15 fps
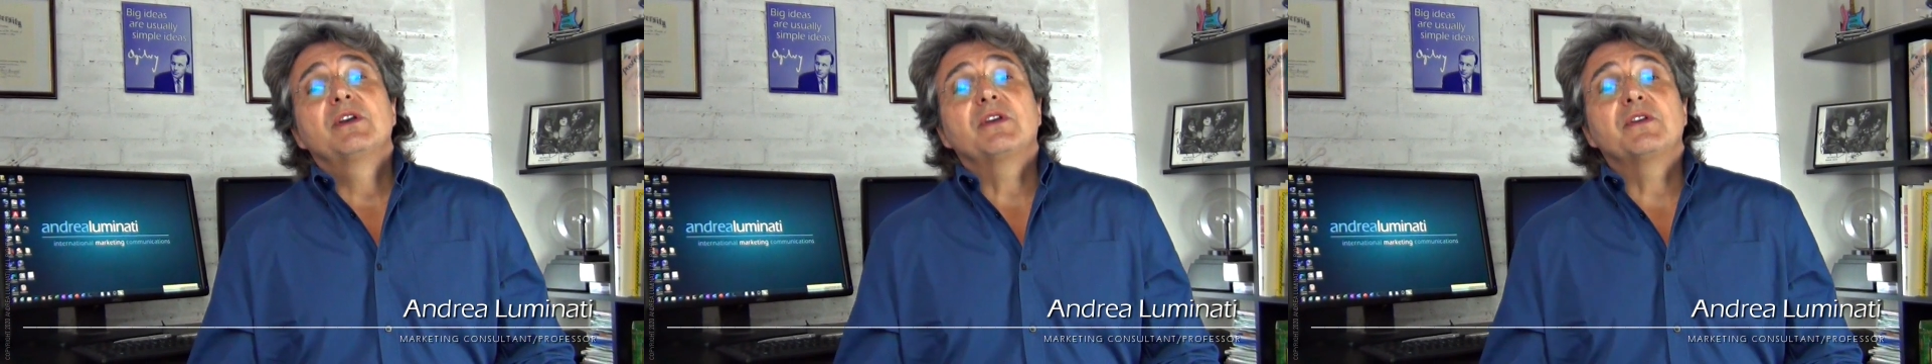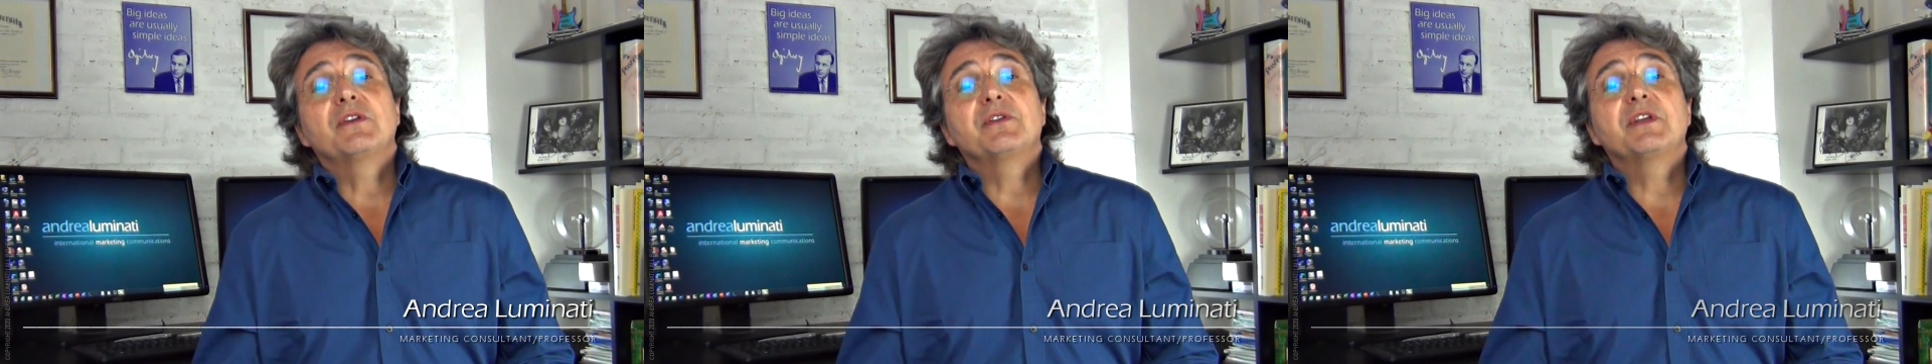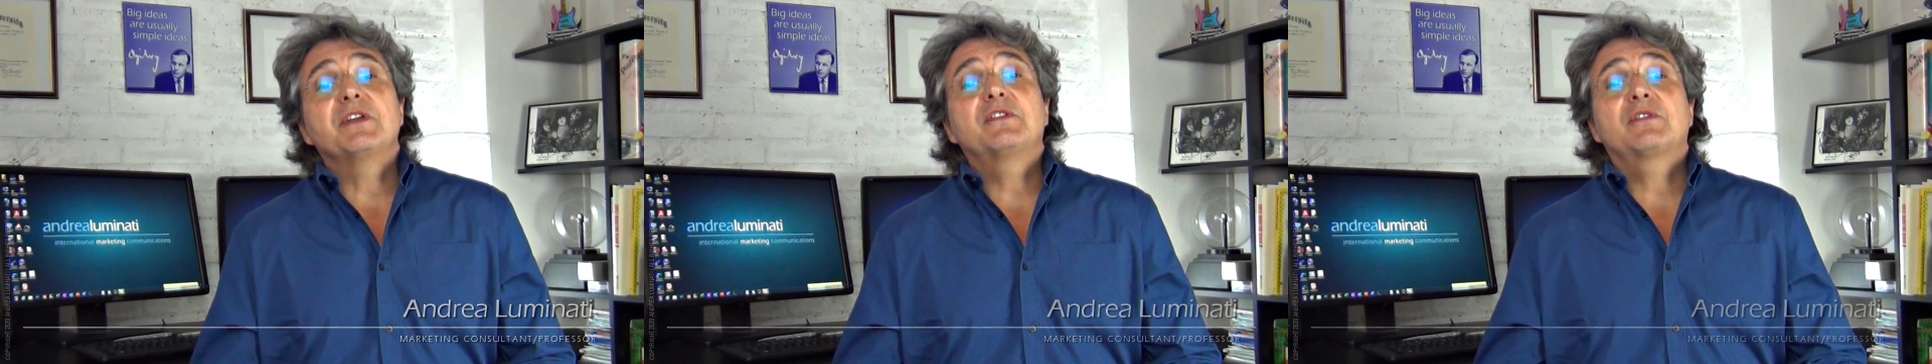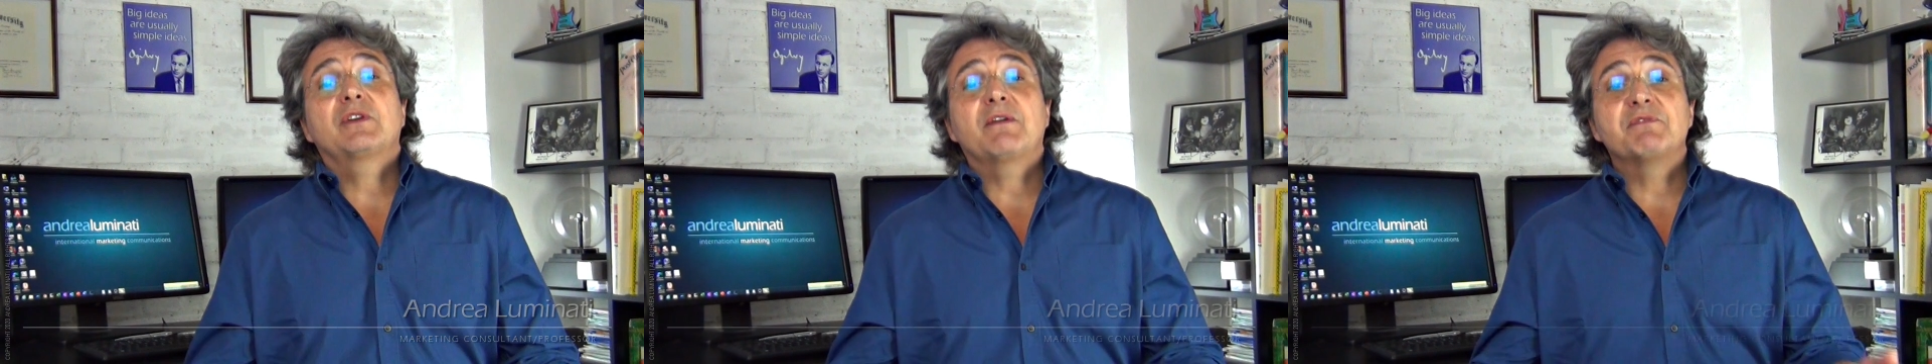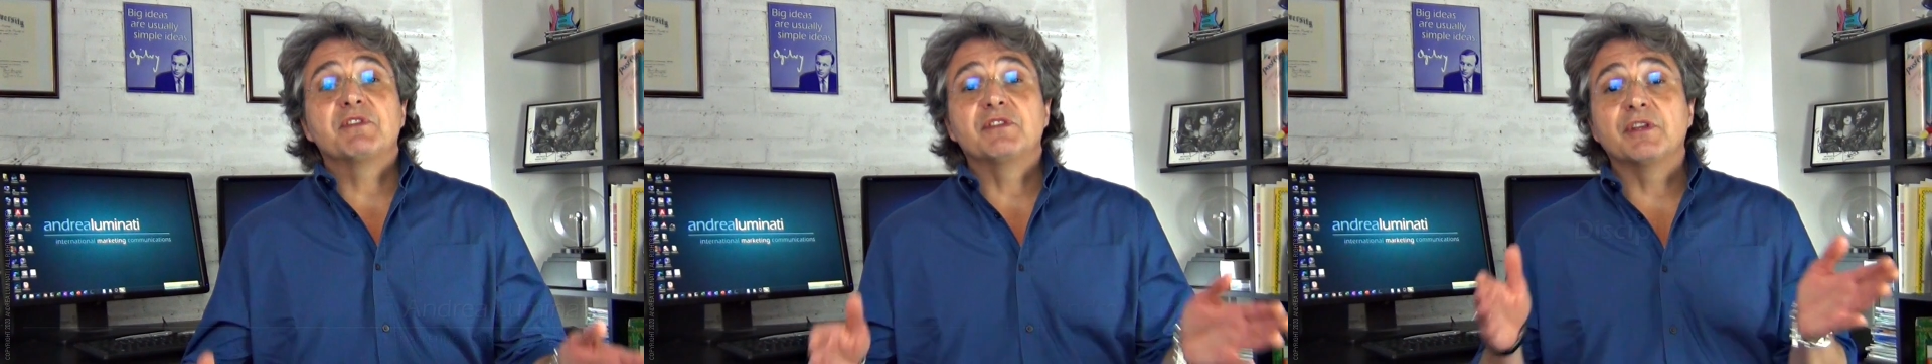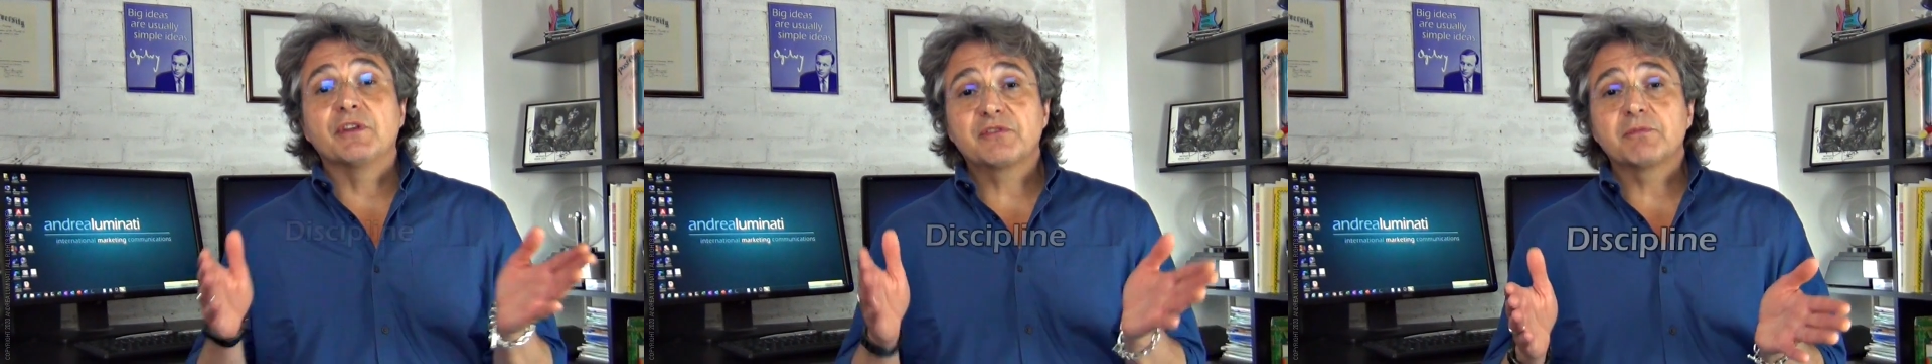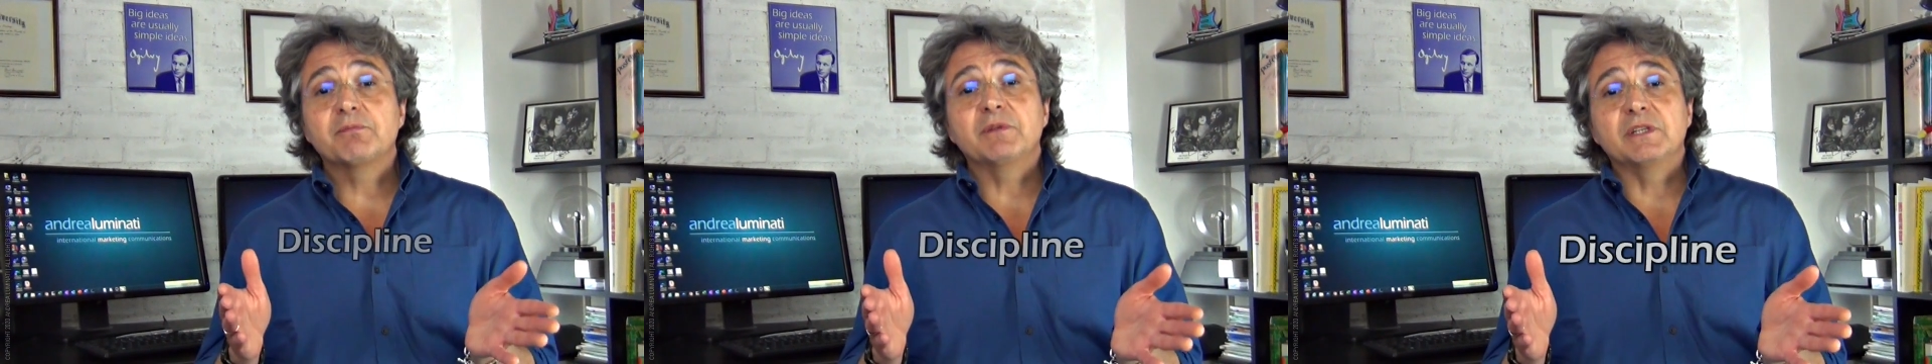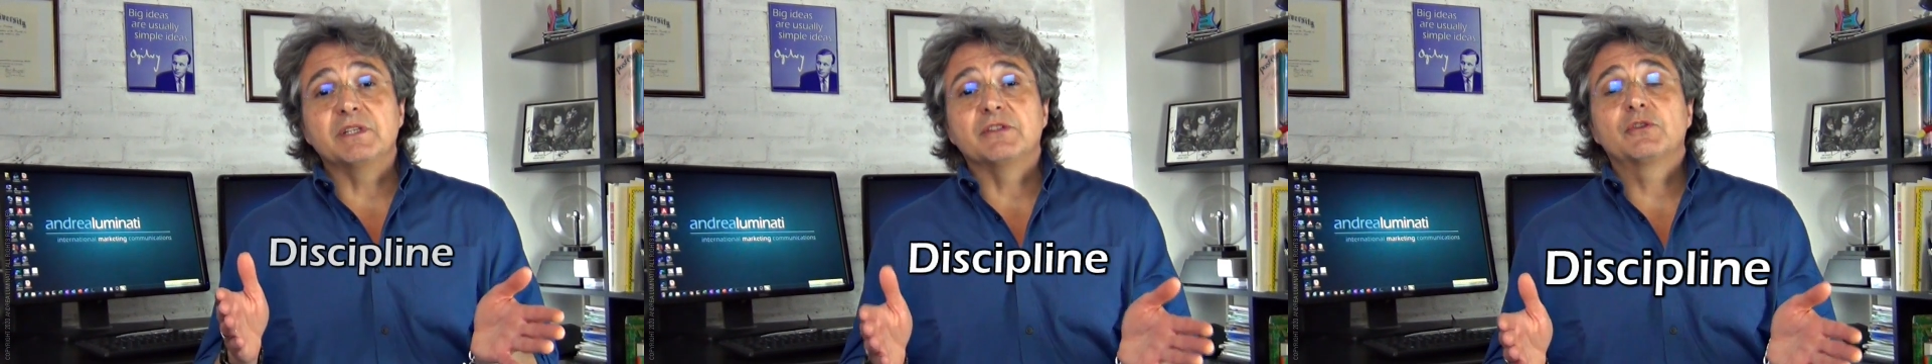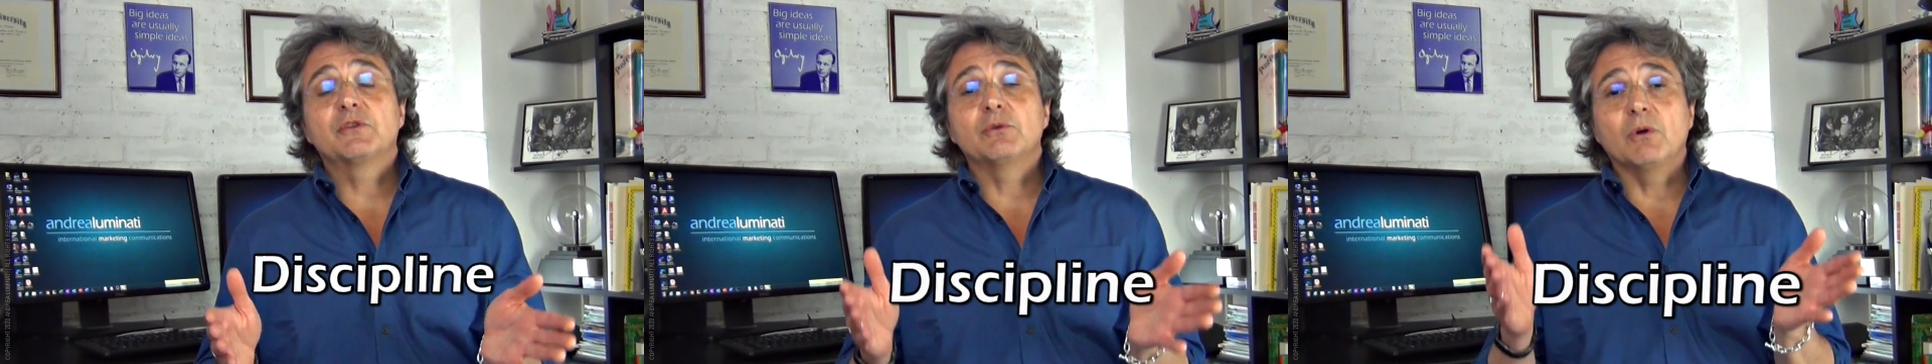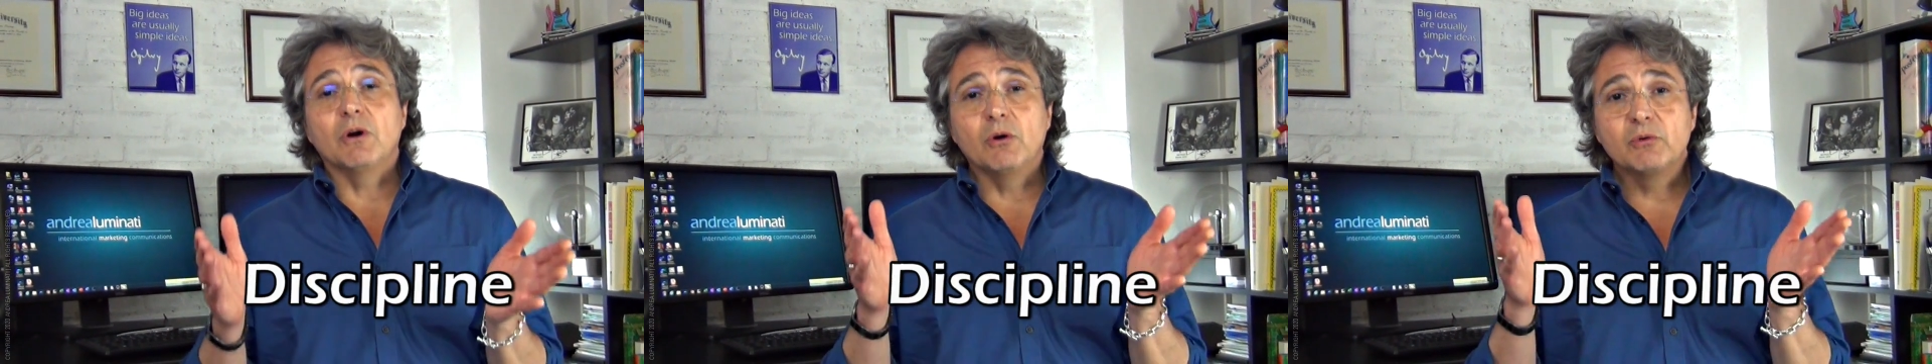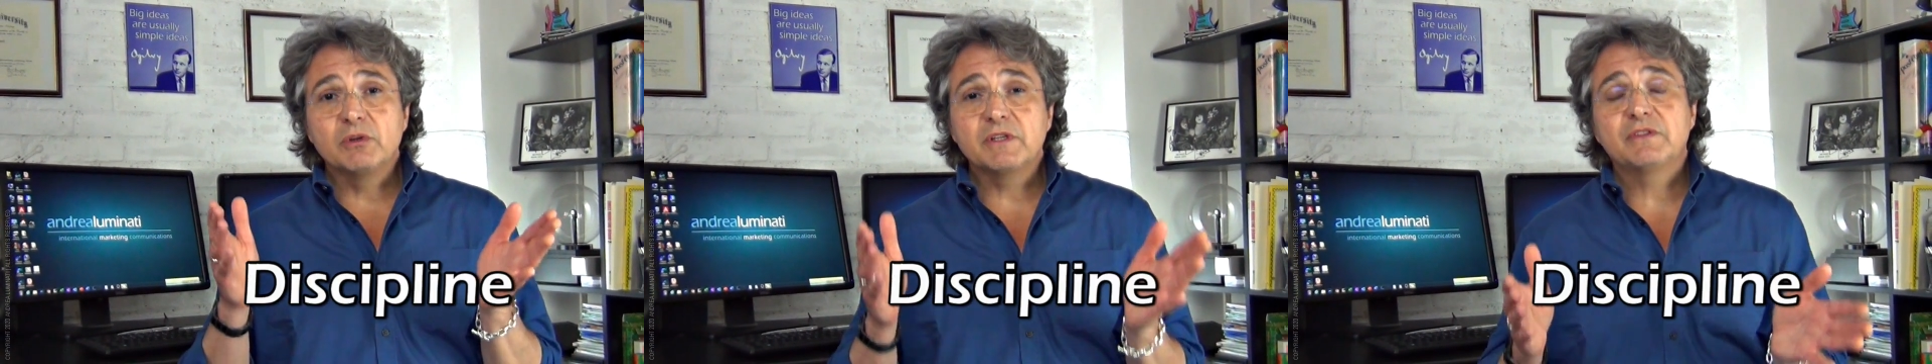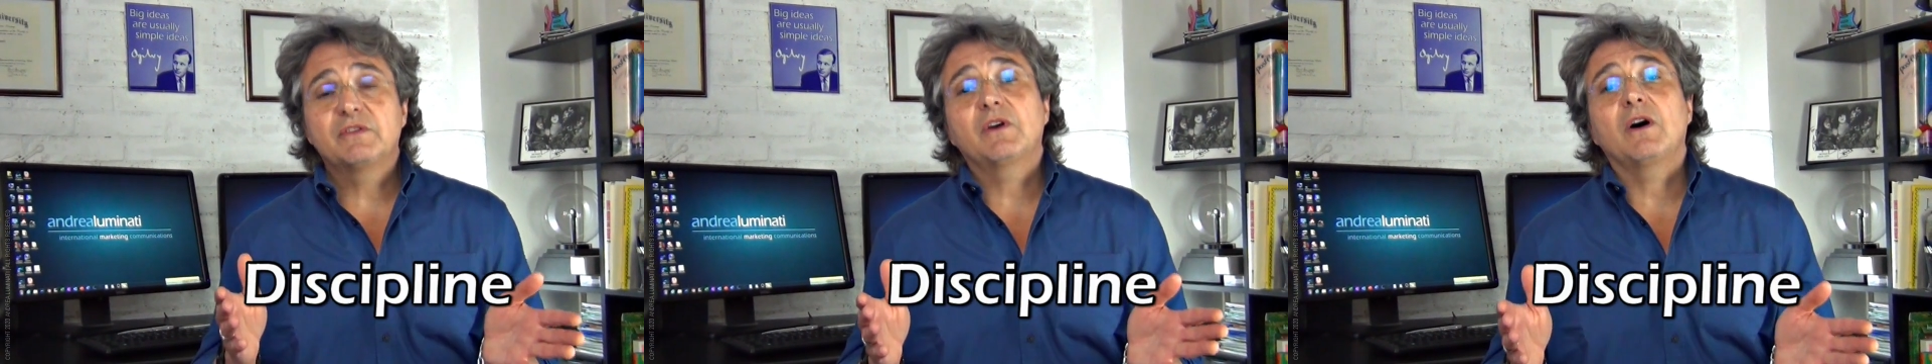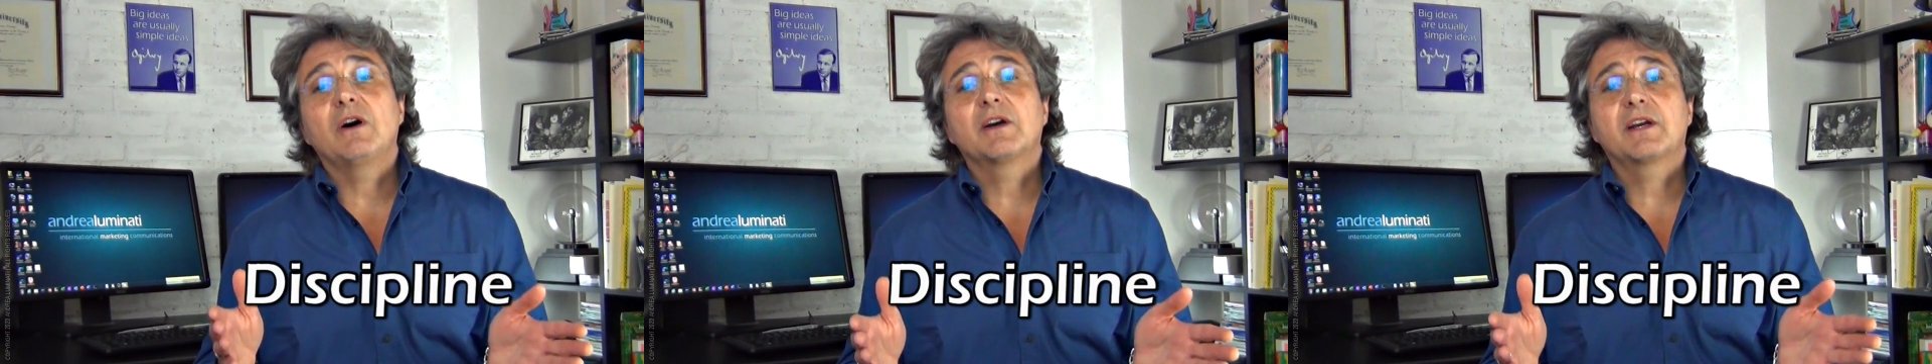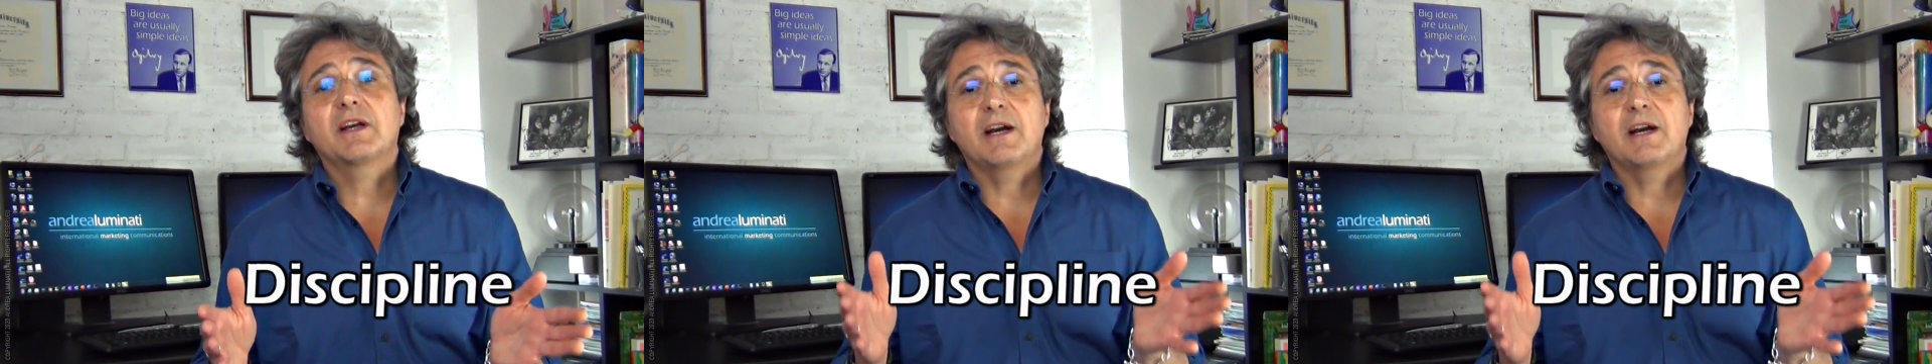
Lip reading: you need to have the discipline to only talk